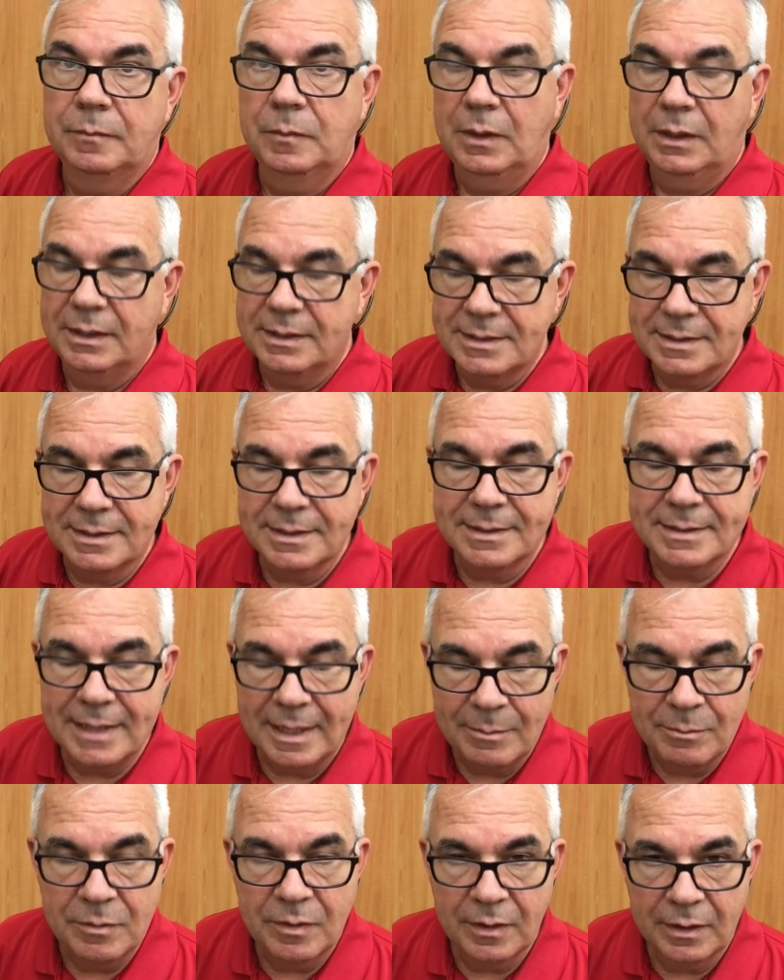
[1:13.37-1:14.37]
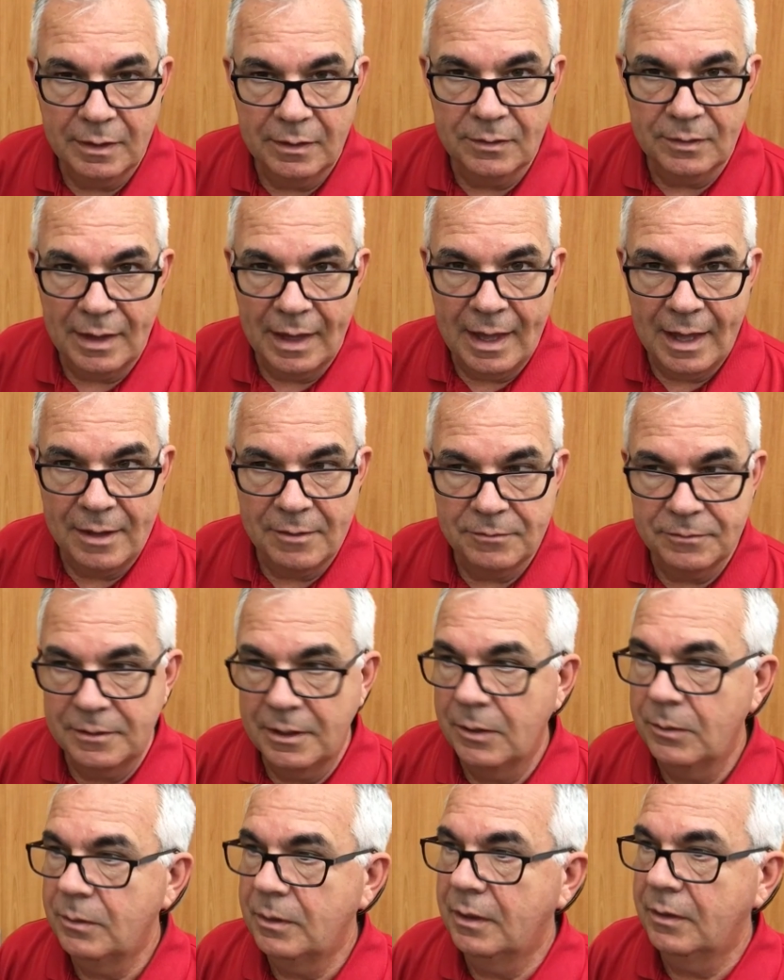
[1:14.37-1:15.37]
well, it's the same thing as a half
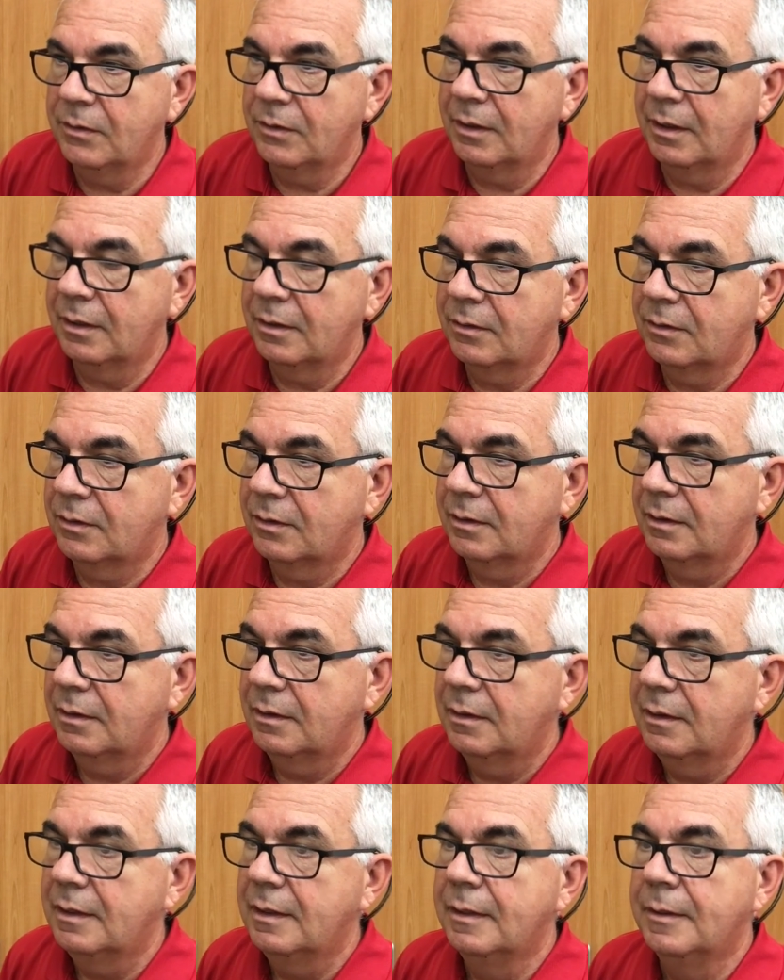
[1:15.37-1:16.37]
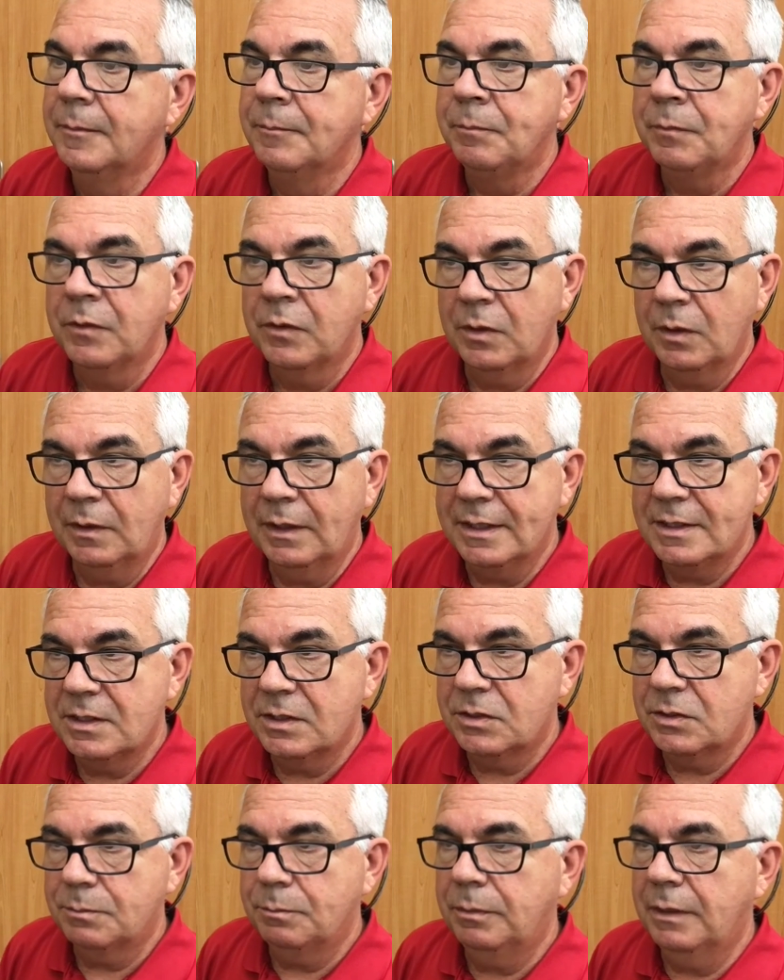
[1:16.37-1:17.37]
note, isn't it? So
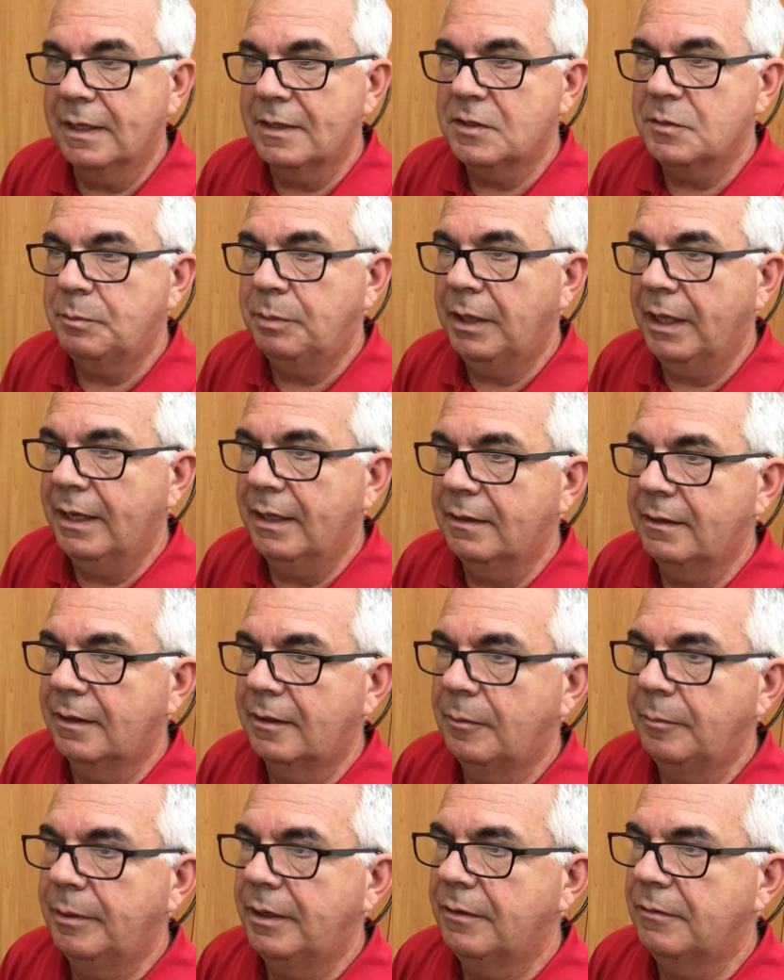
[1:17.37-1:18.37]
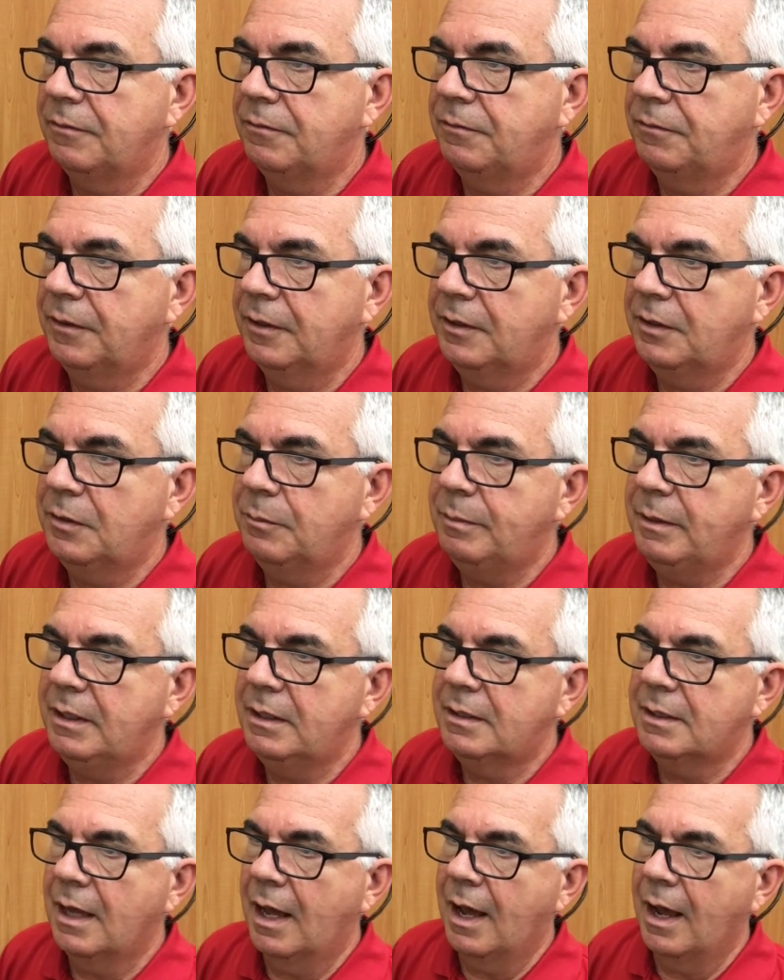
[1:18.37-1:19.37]
let's play a little bit of Fit to
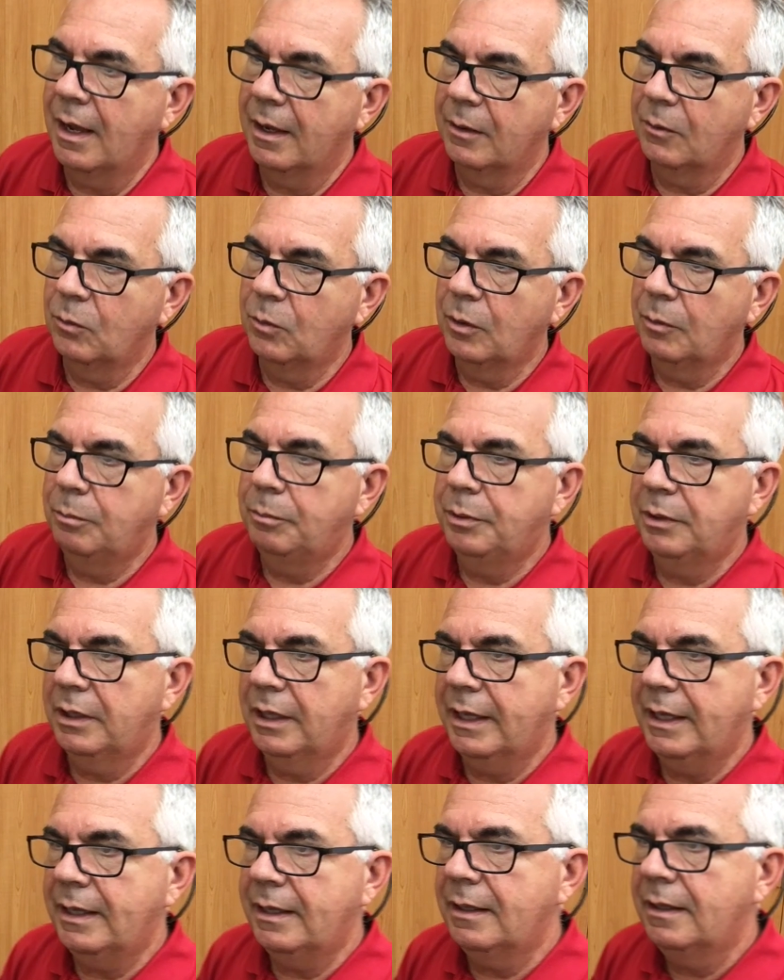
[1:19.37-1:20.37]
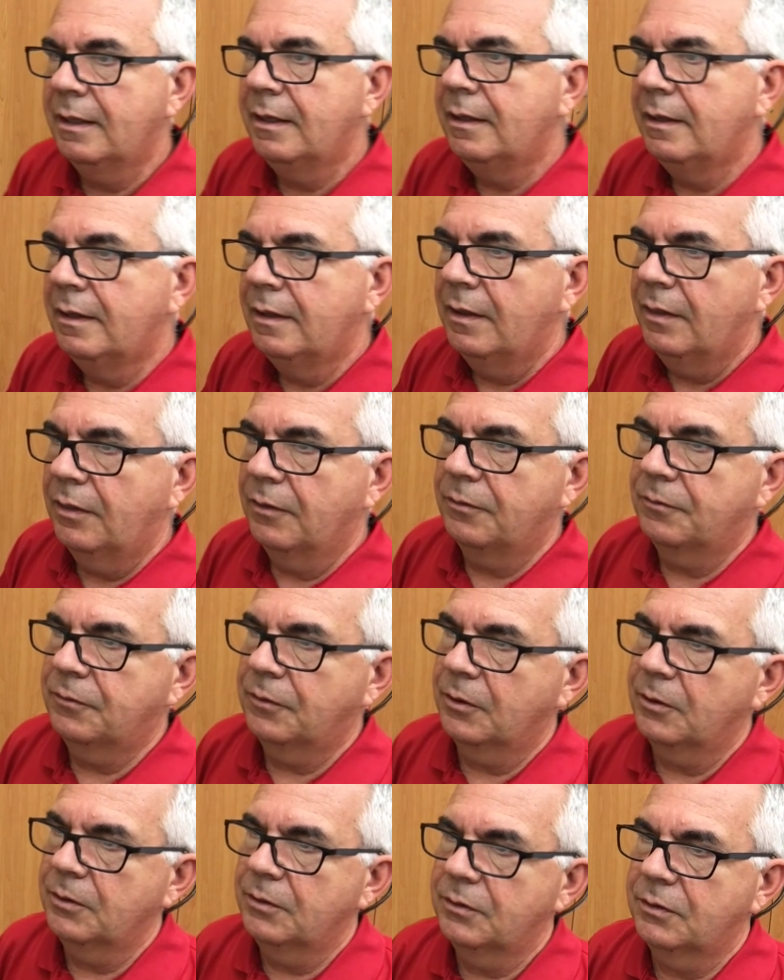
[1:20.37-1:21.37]
be Tied. We'll play the
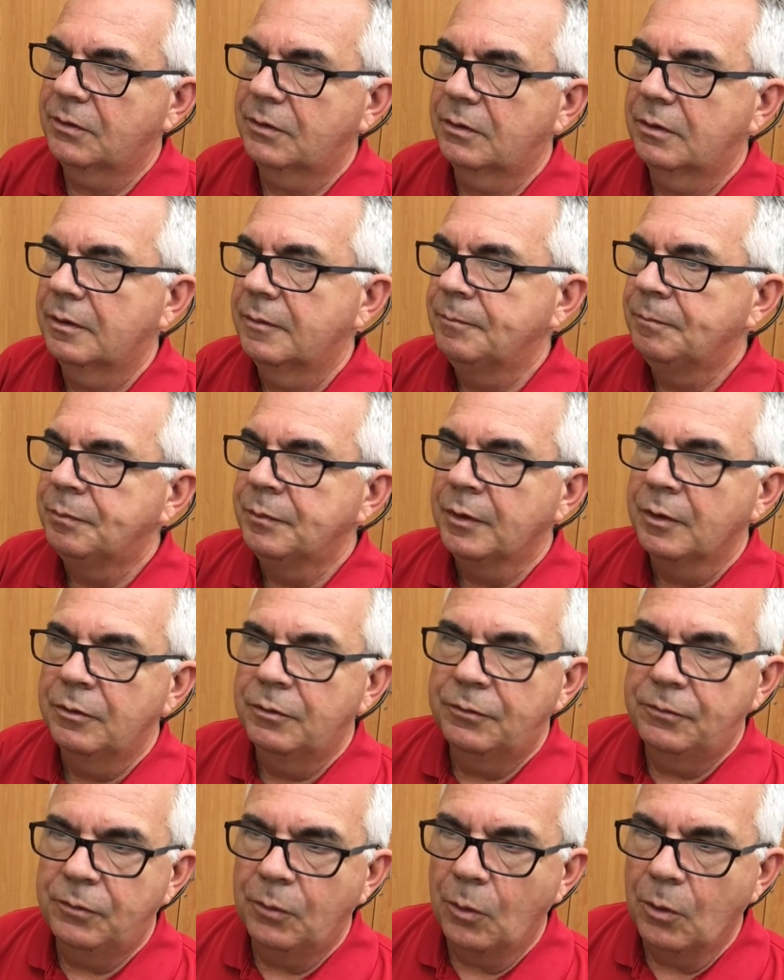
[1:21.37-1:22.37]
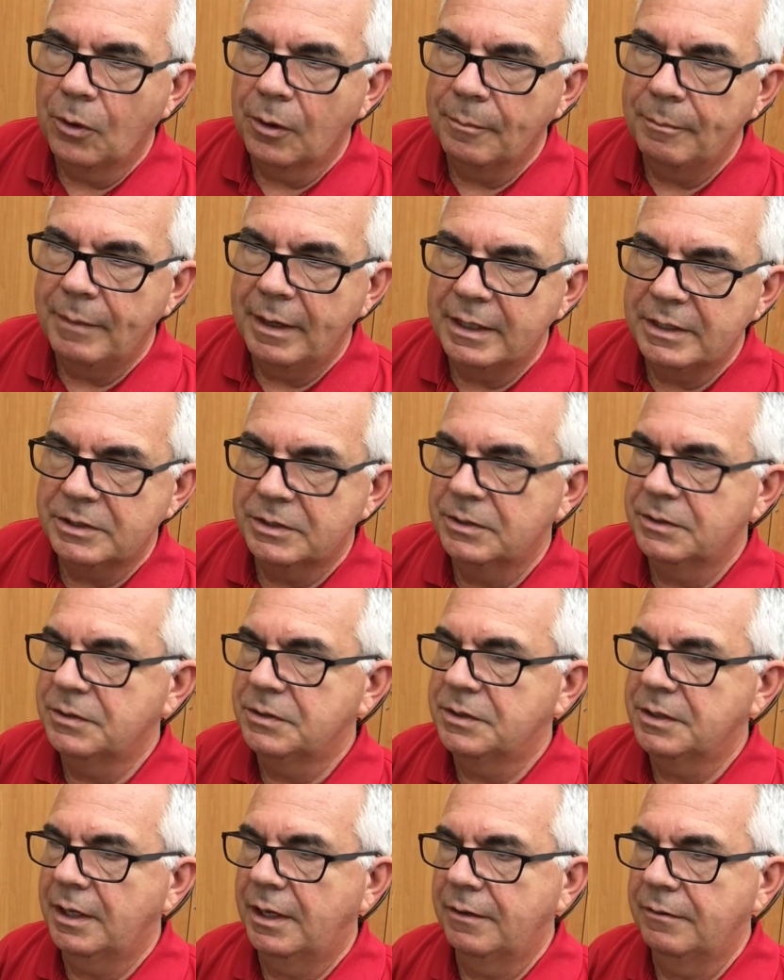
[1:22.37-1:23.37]
first four
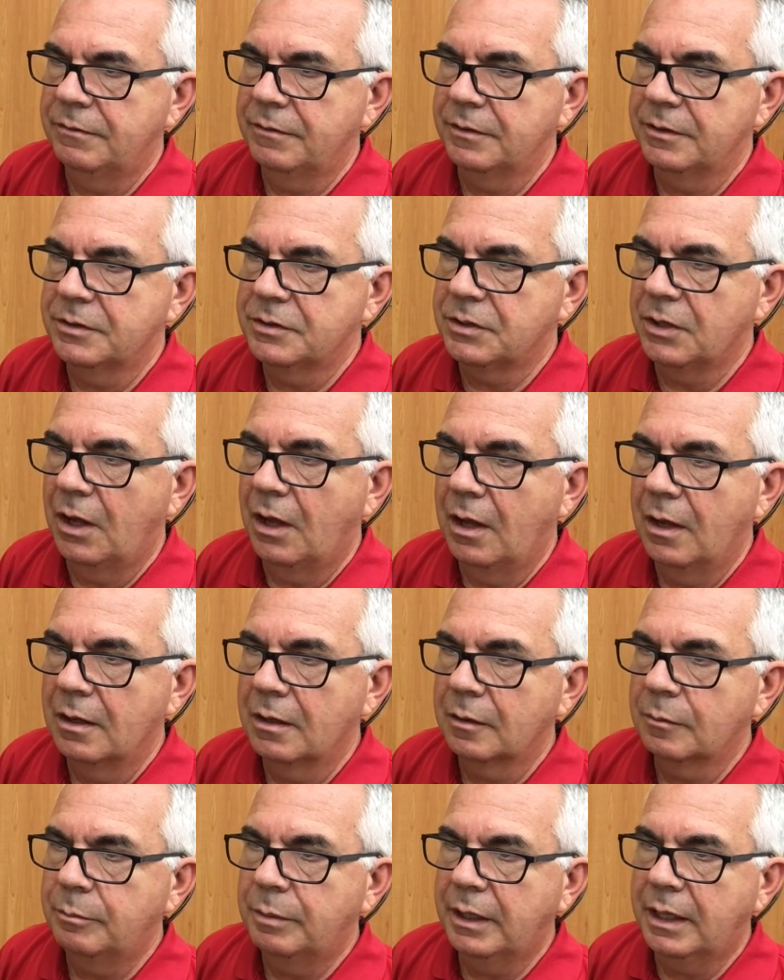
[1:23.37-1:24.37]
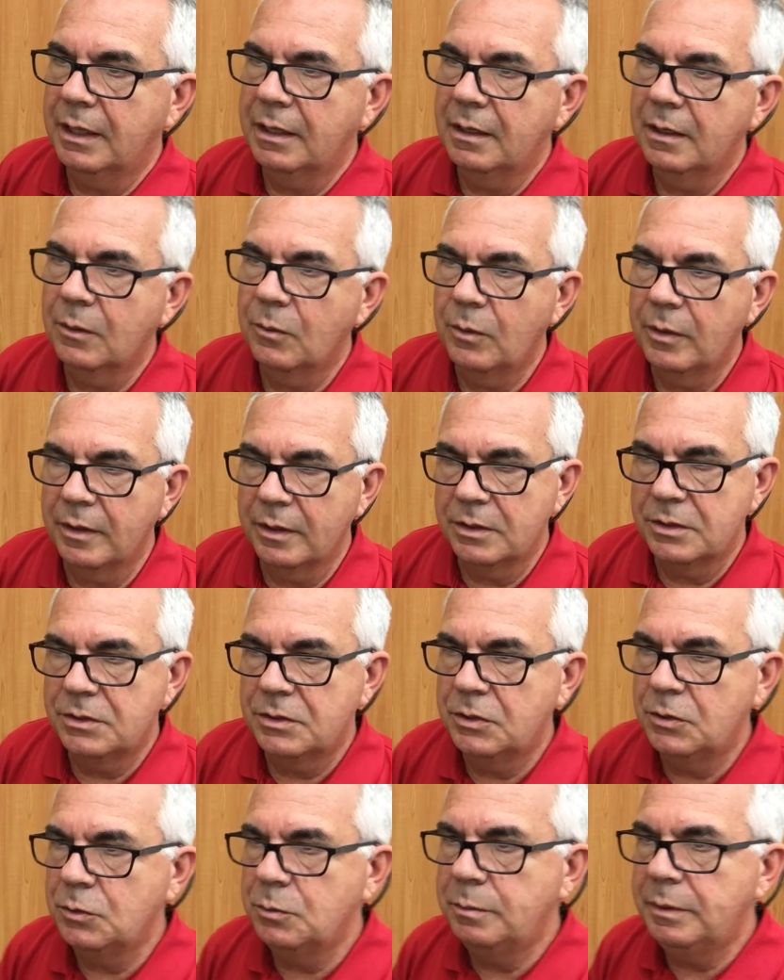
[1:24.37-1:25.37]
measures of the song, beginning with a
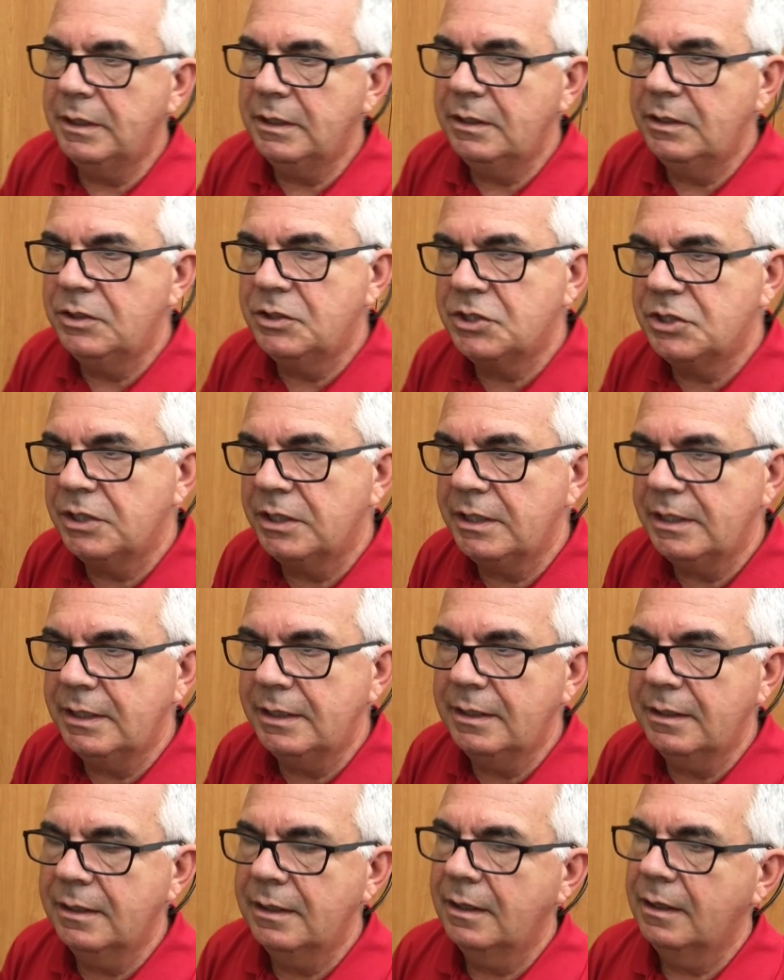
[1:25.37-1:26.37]
two-beat G